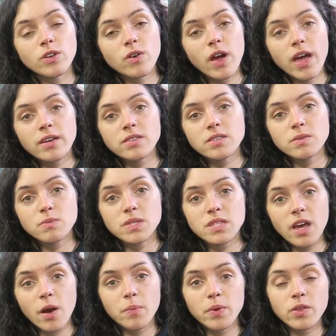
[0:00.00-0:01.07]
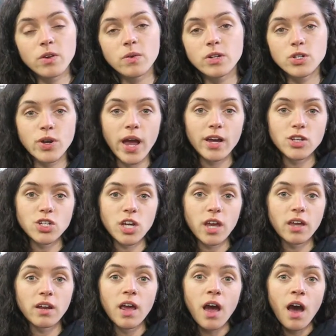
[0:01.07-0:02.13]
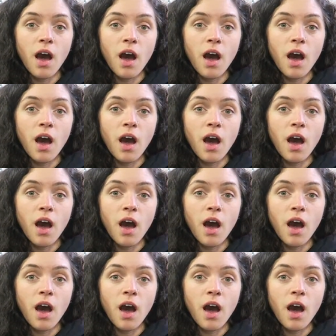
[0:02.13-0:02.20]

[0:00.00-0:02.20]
you guys some scapular retraction,